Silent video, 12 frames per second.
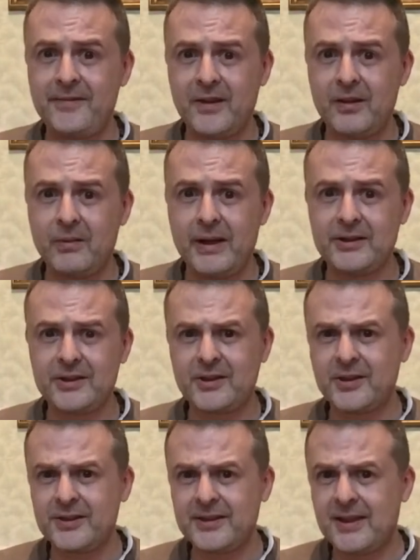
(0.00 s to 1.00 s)
Far Away just
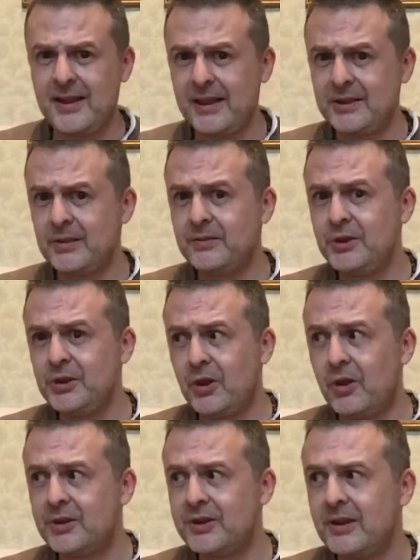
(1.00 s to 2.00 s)
because it's a collection of
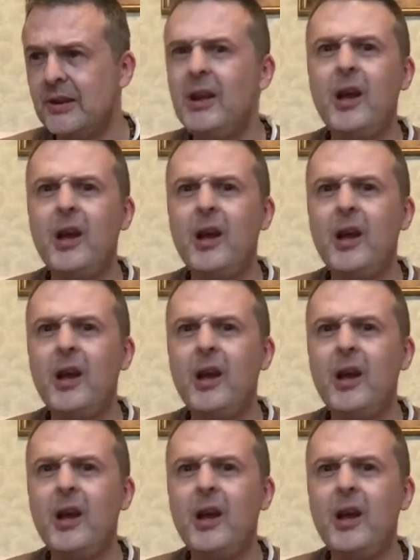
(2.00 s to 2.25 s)
shorts.